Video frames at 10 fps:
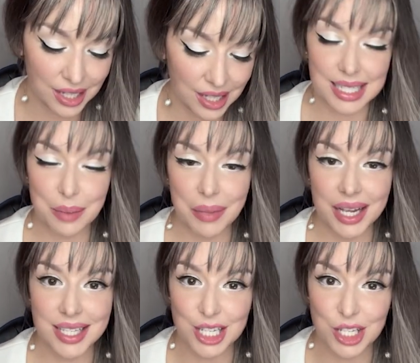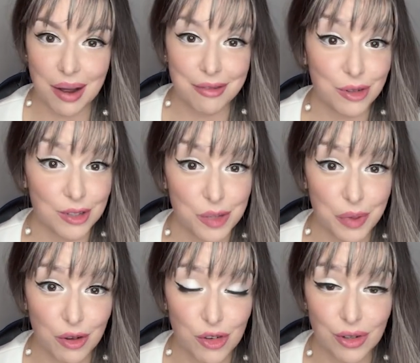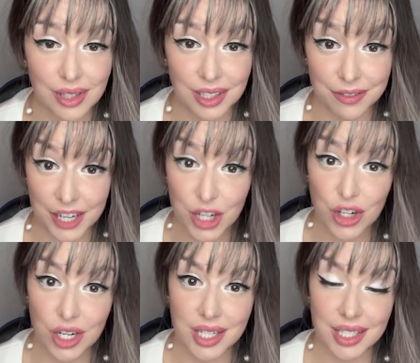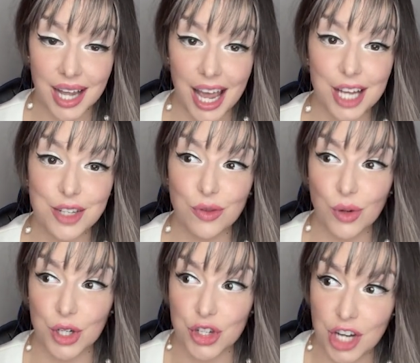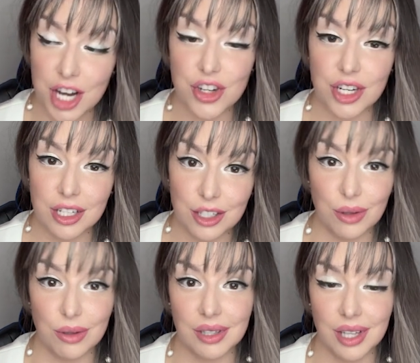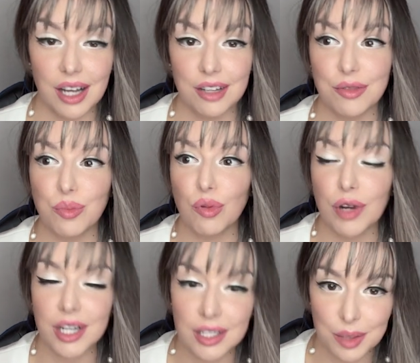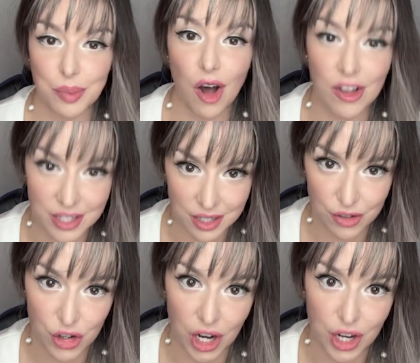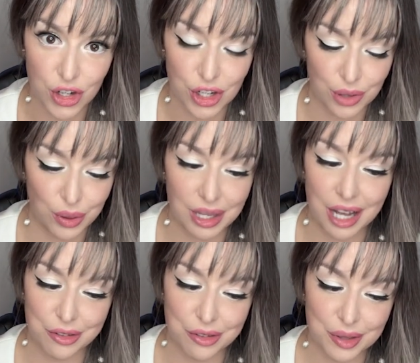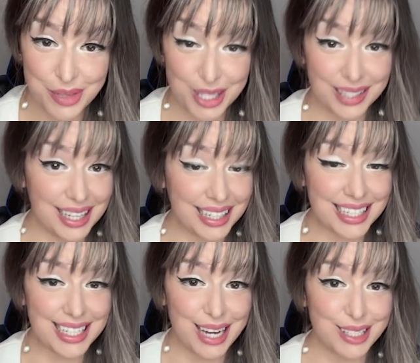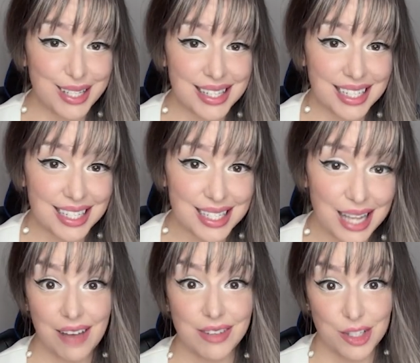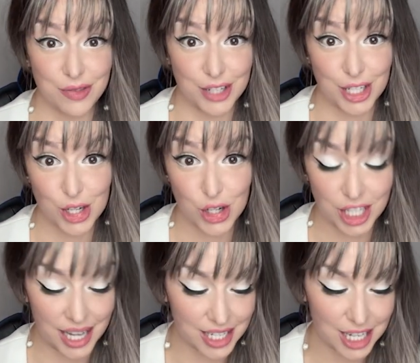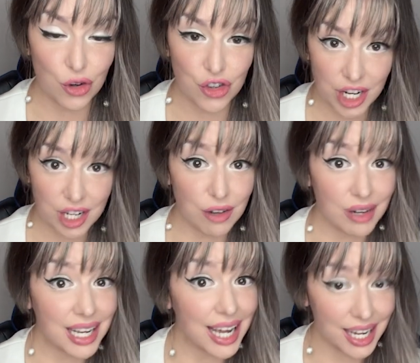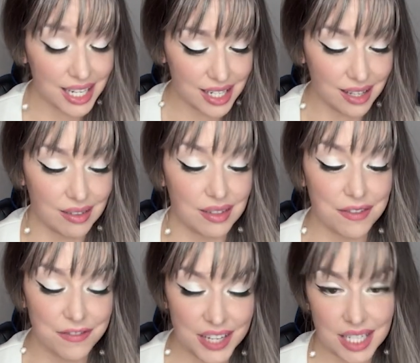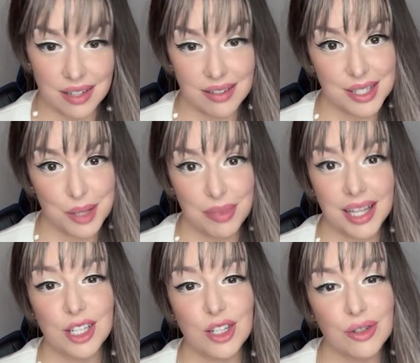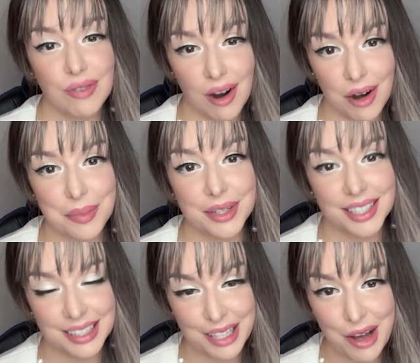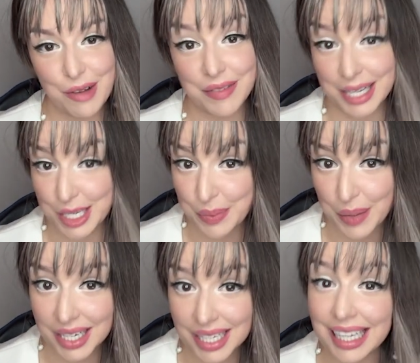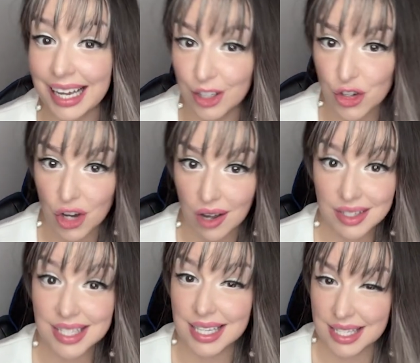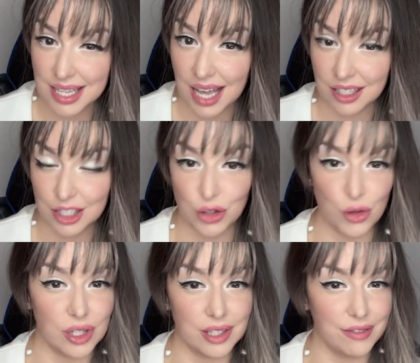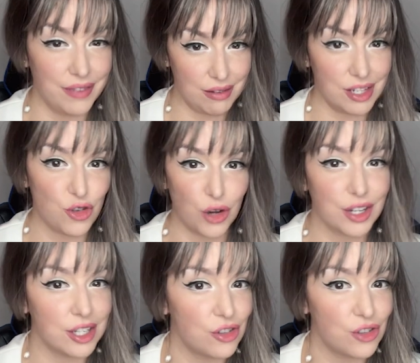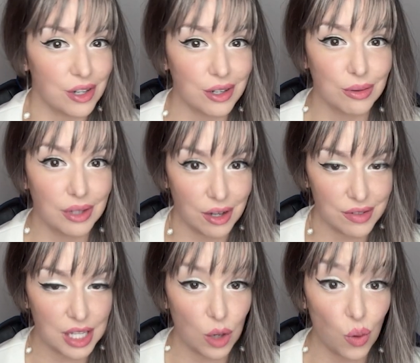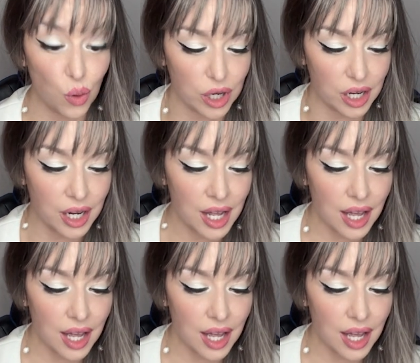It's an amazing time for spiritual elevation and for changing your life, bringing the positive change into your life. But the lucky tendencies haven't finished yet. On January 18th, Venus, the planet of harmony, love, and money, conjuncts Saturn, usually a very strict teacher who loves the order.